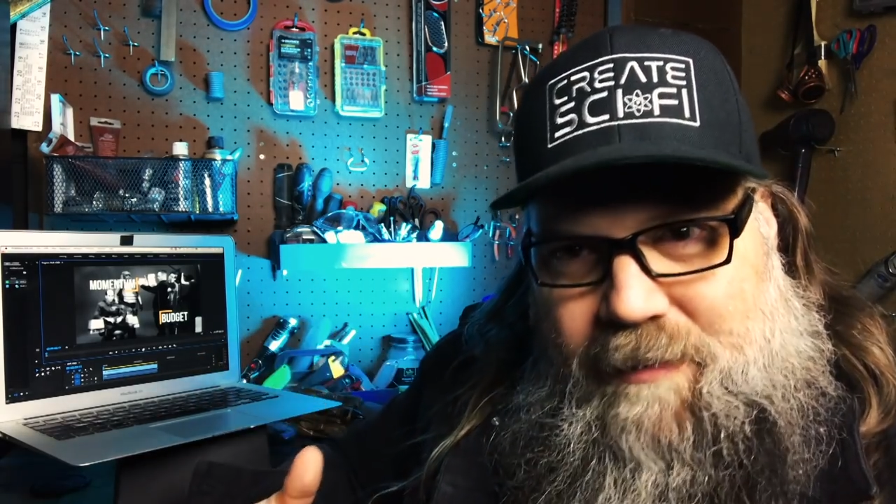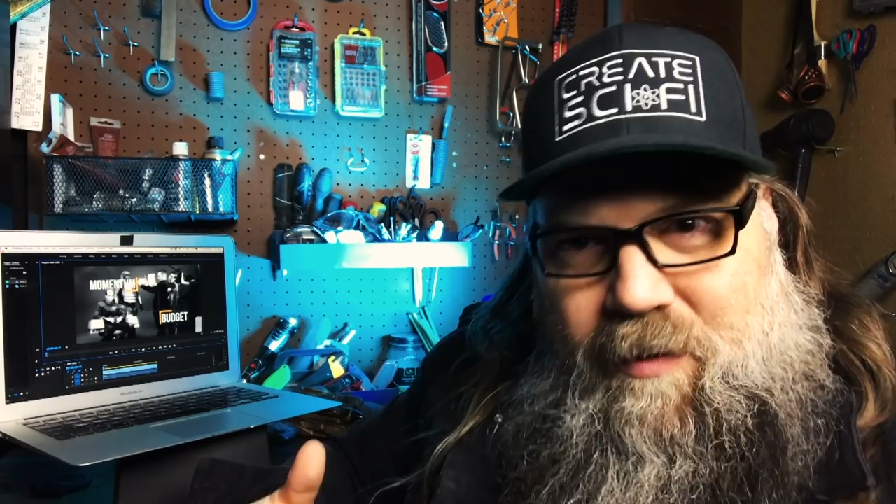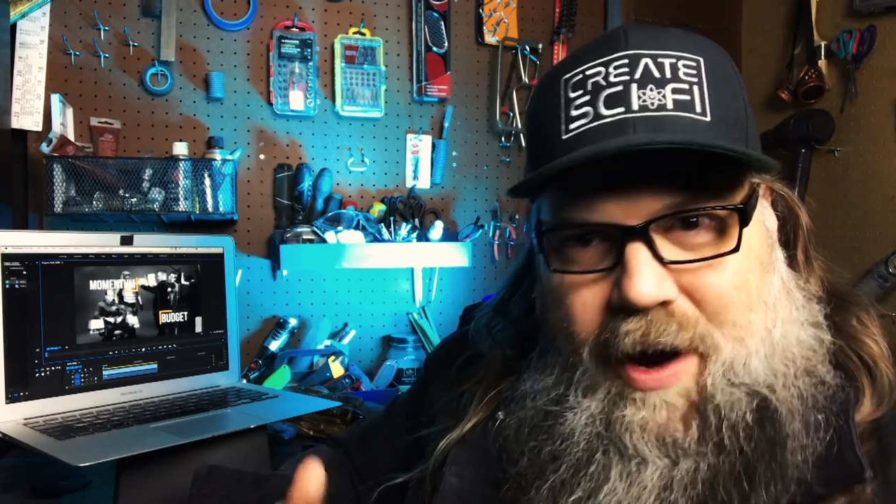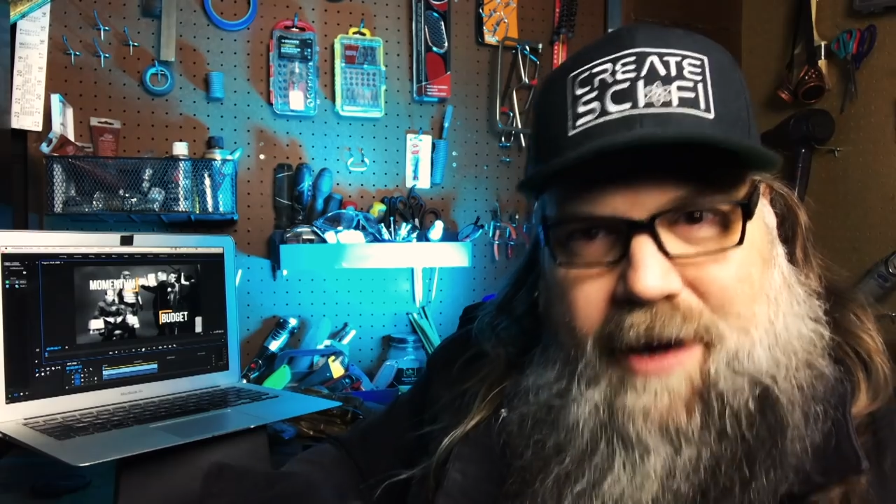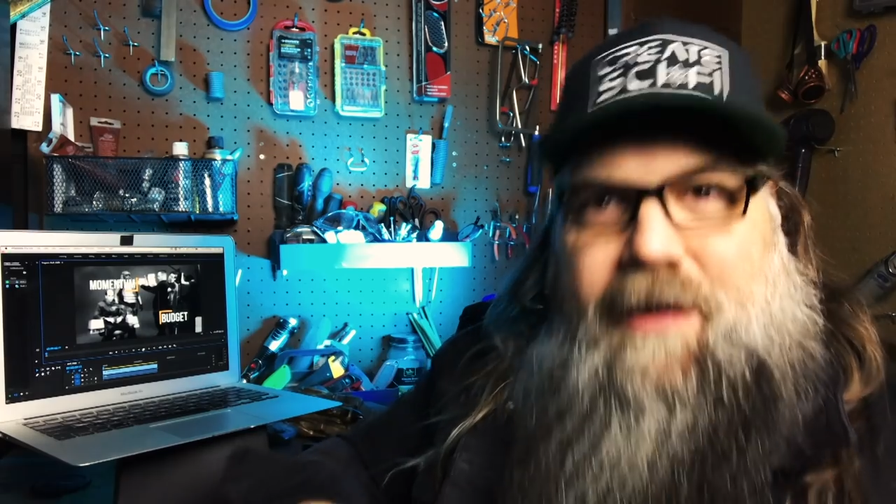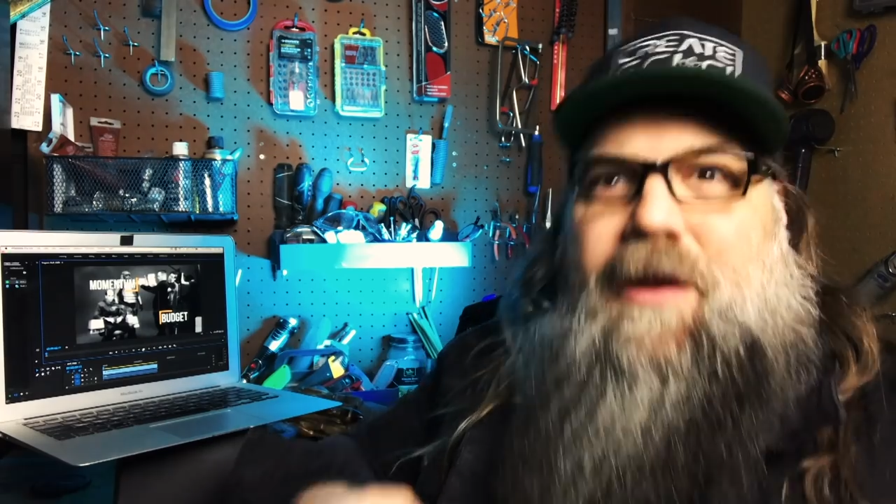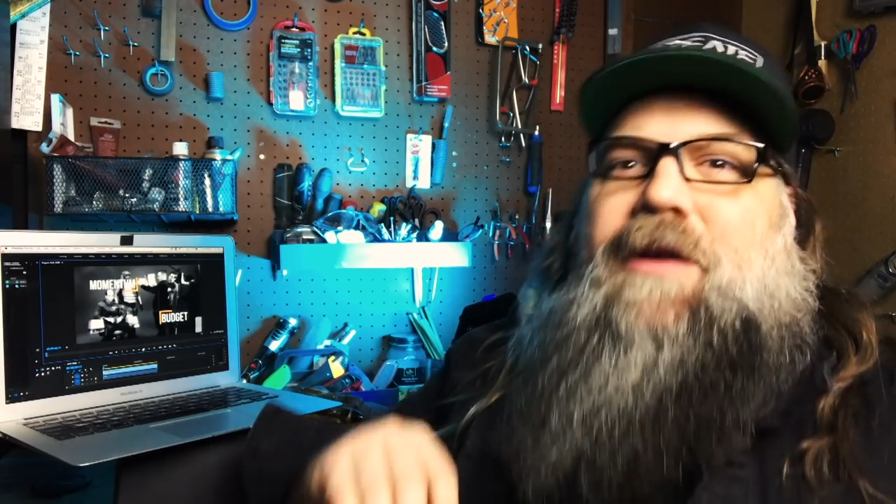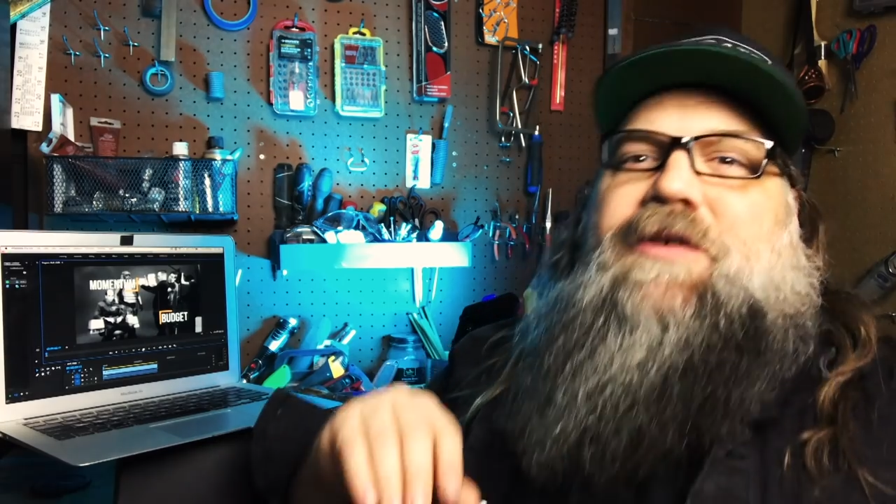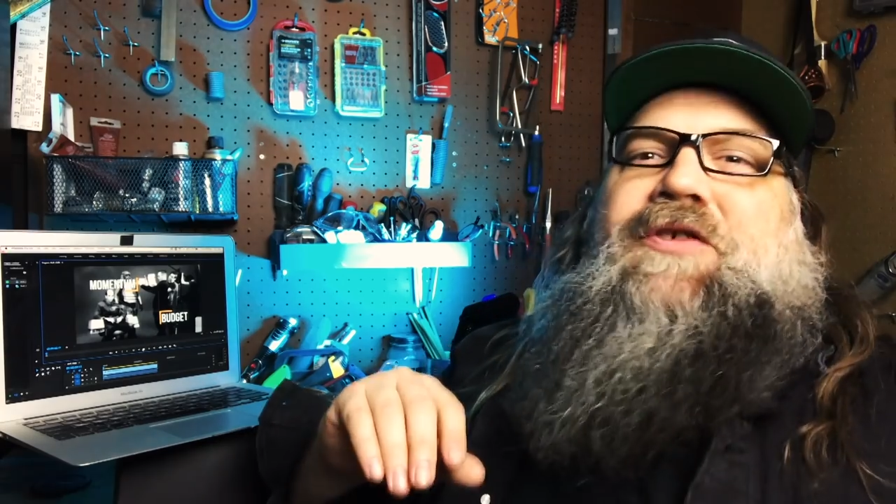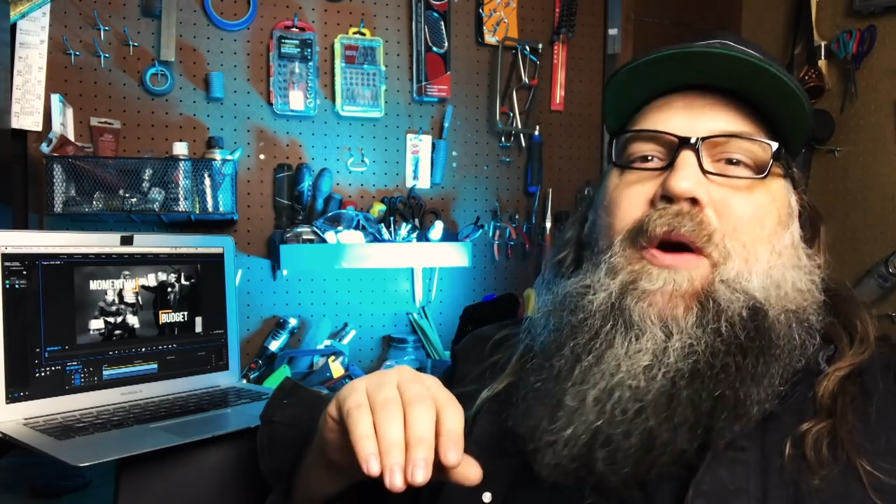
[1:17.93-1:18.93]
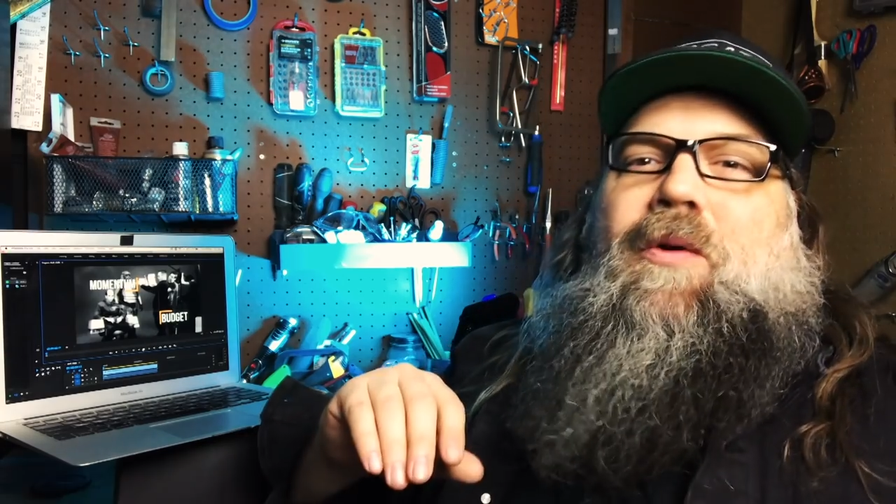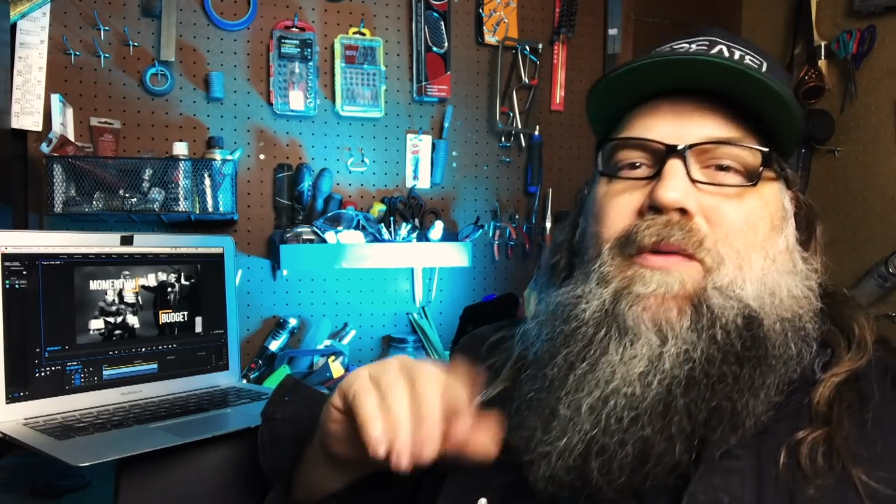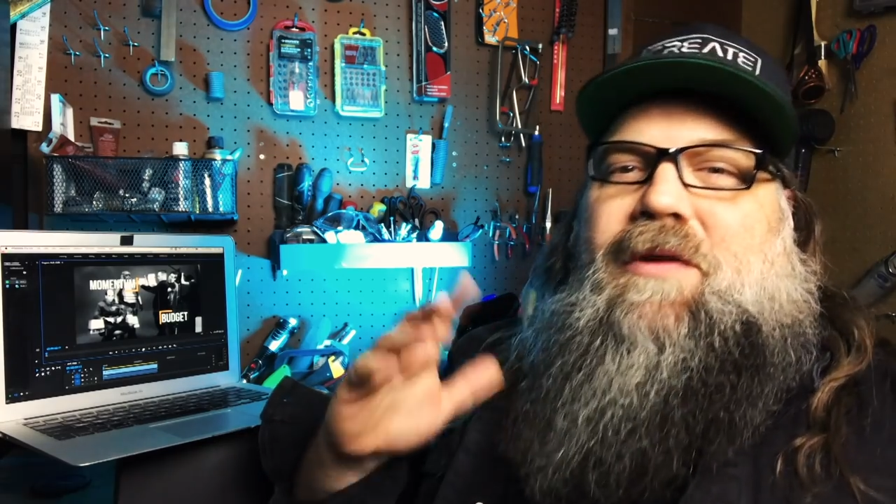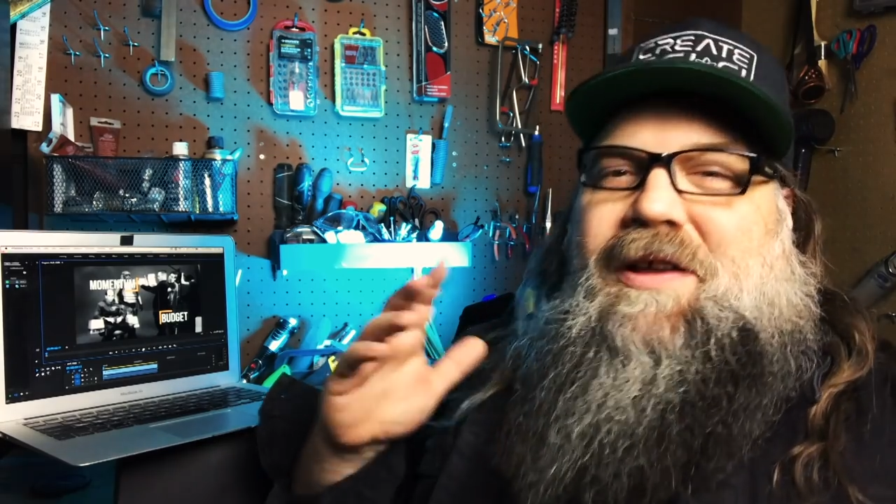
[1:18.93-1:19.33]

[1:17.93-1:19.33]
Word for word: right? So